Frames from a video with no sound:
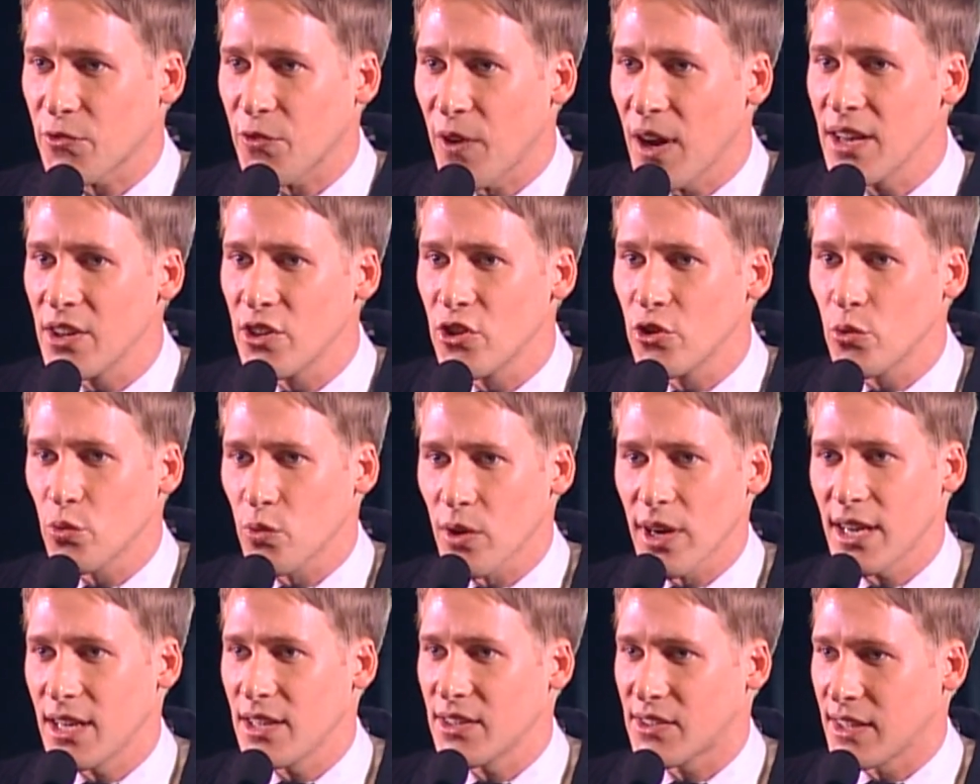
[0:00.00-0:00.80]
this
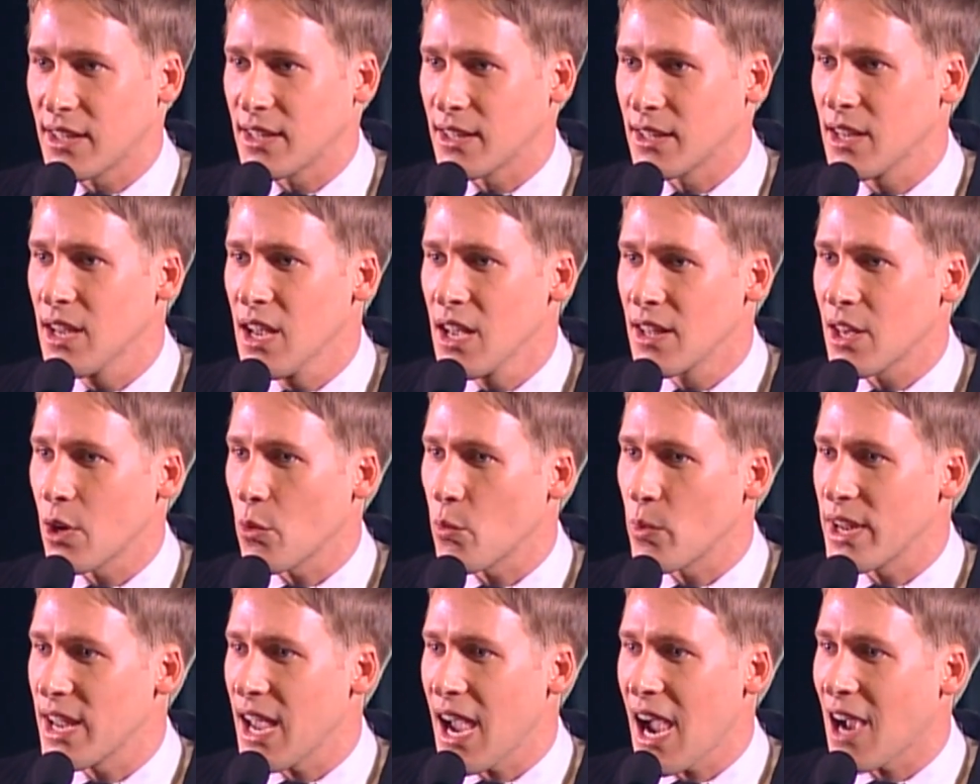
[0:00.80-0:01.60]

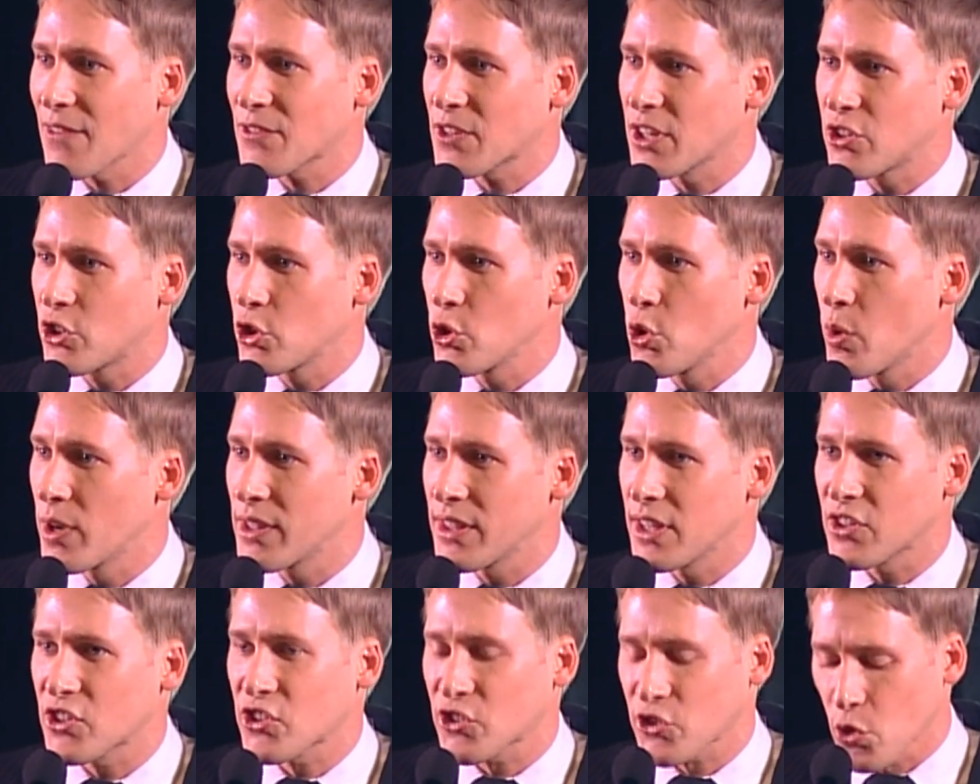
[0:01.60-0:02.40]
fundraising that we have
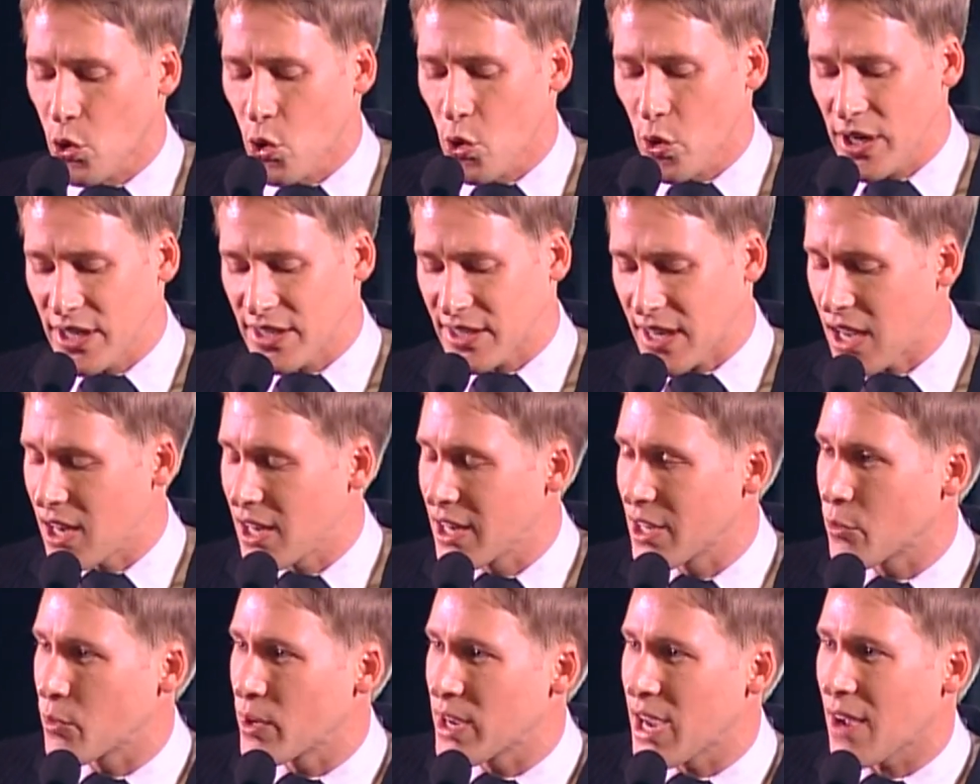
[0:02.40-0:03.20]
to do, and this
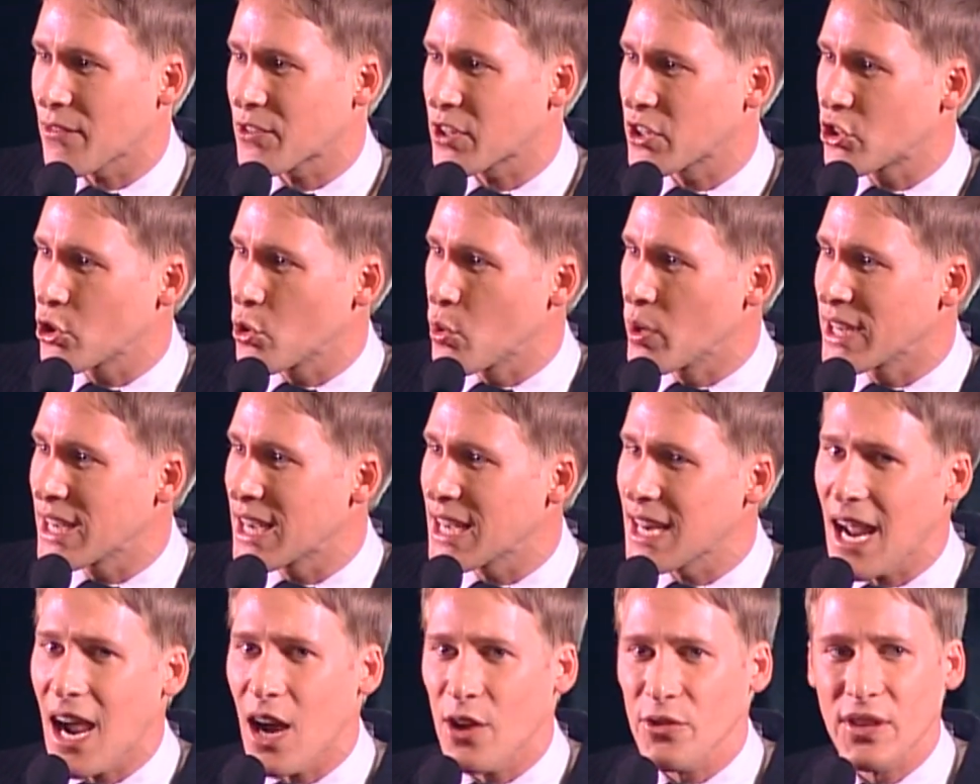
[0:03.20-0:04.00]
storytelling we have
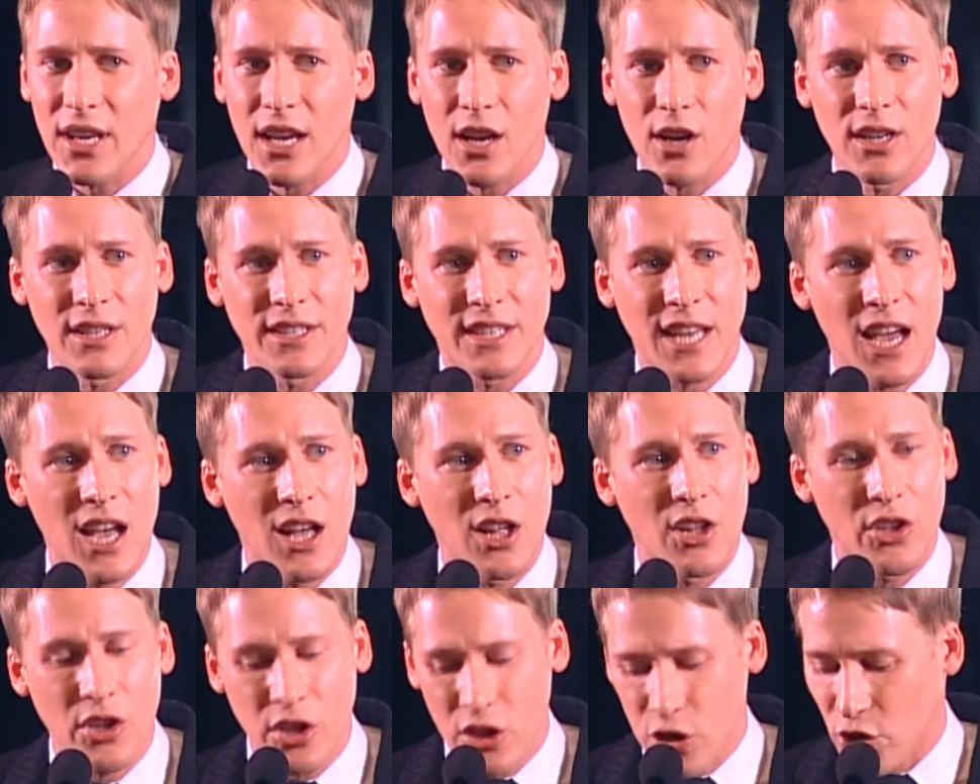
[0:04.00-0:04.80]
to do, and get out
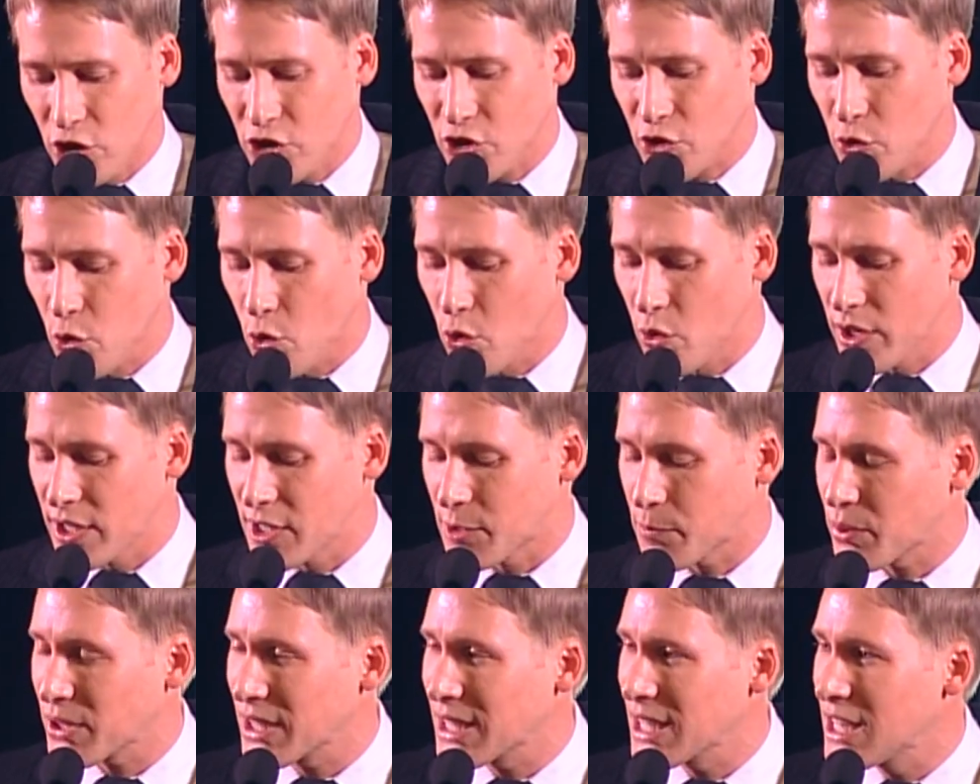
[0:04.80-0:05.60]
there and tell your
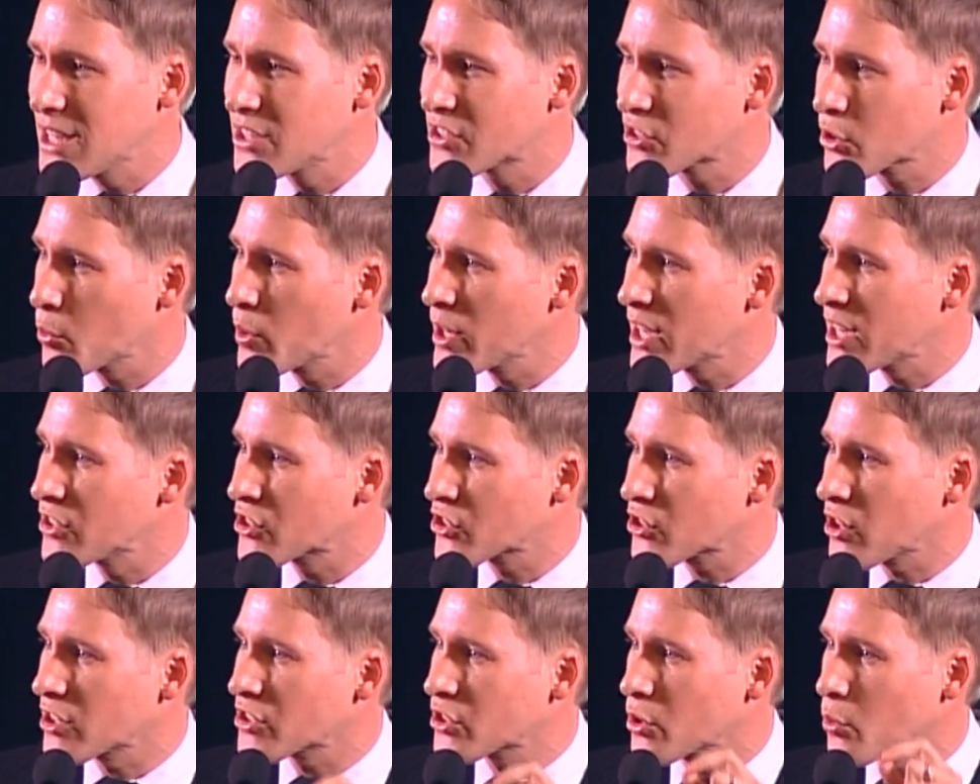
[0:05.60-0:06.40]
stories,
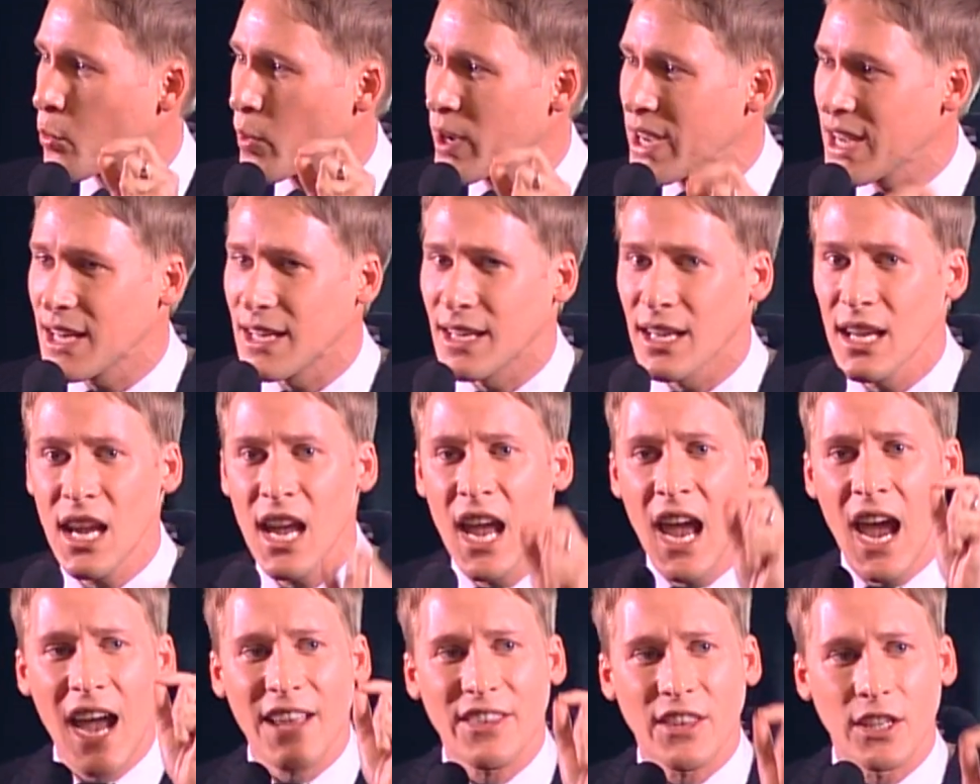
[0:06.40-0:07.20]
please, so we can start to
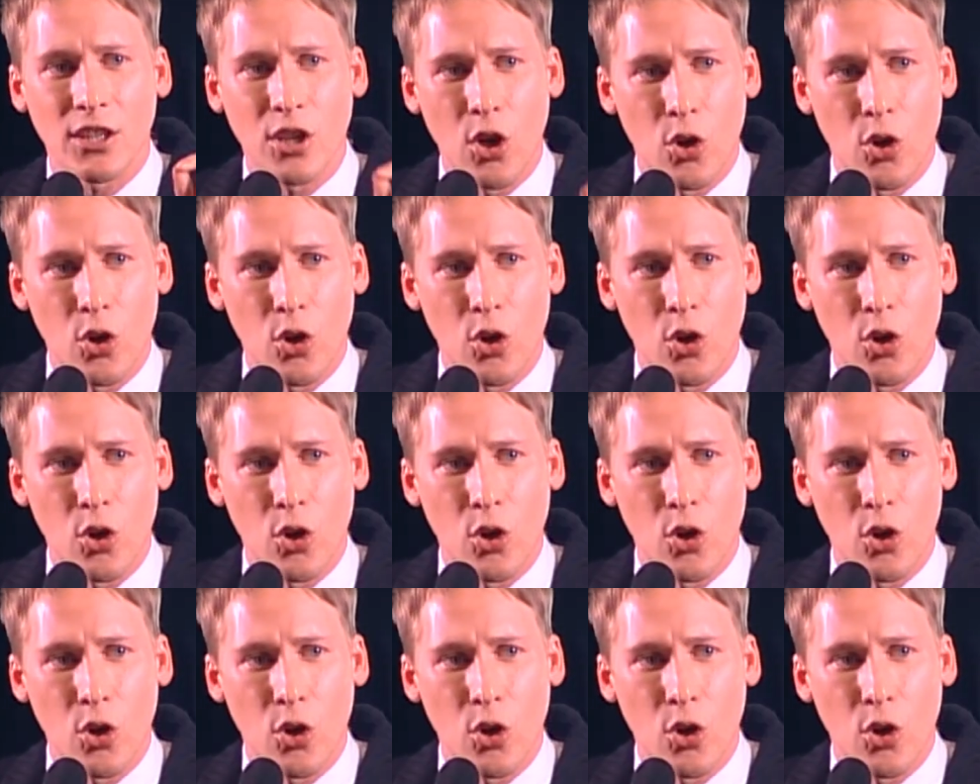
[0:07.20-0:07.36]
win